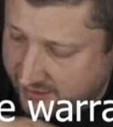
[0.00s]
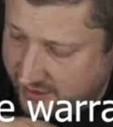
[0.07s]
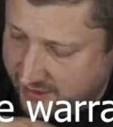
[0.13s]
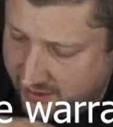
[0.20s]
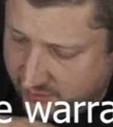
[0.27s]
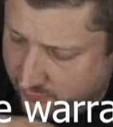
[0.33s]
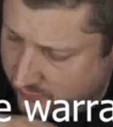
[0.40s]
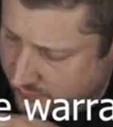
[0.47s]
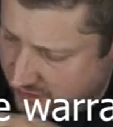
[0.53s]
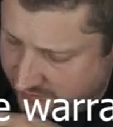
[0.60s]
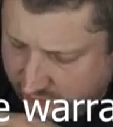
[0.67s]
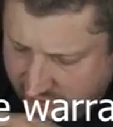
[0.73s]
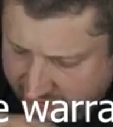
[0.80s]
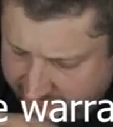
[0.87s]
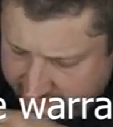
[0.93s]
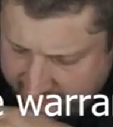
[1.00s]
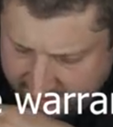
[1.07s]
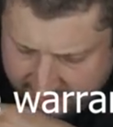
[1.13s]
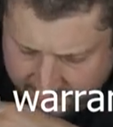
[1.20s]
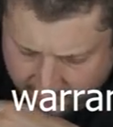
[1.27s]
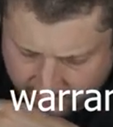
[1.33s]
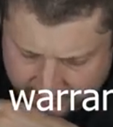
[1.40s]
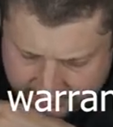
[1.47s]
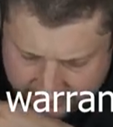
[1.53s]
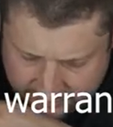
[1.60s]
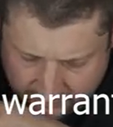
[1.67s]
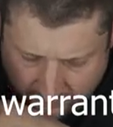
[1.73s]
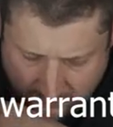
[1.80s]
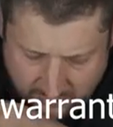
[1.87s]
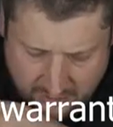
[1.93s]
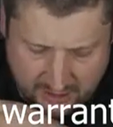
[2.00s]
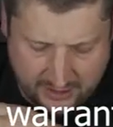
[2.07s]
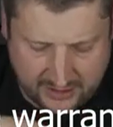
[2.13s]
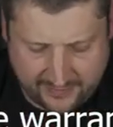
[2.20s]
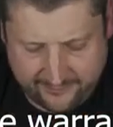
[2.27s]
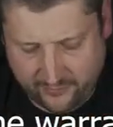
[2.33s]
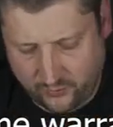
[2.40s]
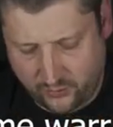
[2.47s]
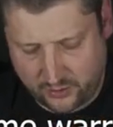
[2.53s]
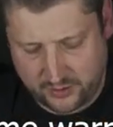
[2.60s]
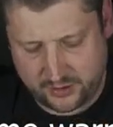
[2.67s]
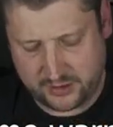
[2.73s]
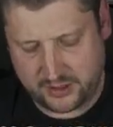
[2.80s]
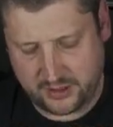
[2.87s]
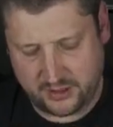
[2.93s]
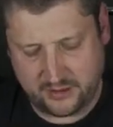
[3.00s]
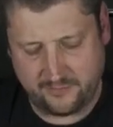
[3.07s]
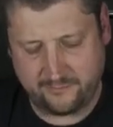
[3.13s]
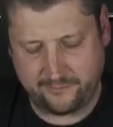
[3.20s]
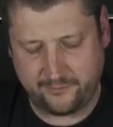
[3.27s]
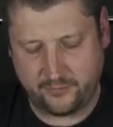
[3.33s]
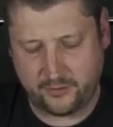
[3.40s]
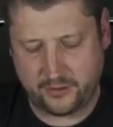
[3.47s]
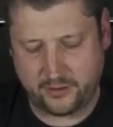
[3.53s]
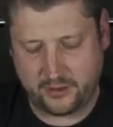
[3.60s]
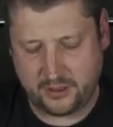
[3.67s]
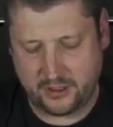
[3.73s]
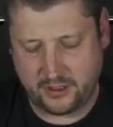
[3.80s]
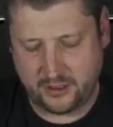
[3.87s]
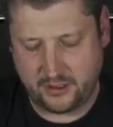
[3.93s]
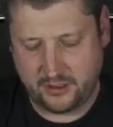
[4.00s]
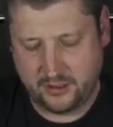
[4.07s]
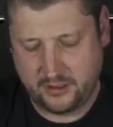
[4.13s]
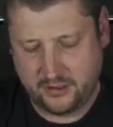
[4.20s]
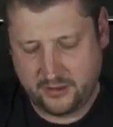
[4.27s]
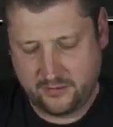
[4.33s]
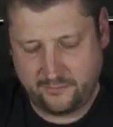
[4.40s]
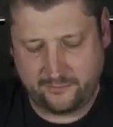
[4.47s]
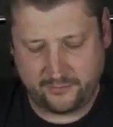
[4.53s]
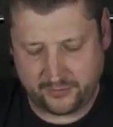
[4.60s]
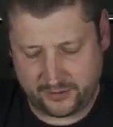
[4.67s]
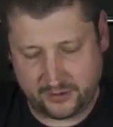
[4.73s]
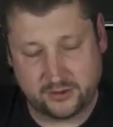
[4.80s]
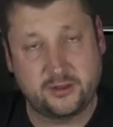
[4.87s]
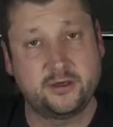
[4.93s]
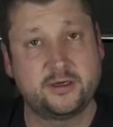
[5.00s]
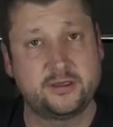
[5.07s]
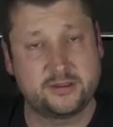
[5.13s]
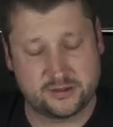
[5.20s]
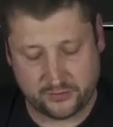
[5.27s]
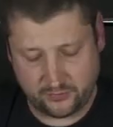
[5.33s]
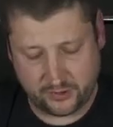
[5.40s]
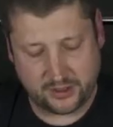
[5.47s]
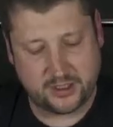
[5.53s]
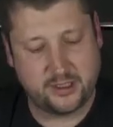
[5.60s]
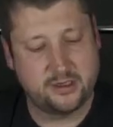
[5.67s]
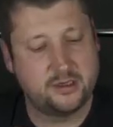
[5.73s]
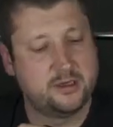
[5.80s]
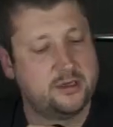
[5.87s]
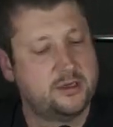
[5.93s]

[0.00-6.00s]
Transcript: I believe they also have a warranty for the turrets working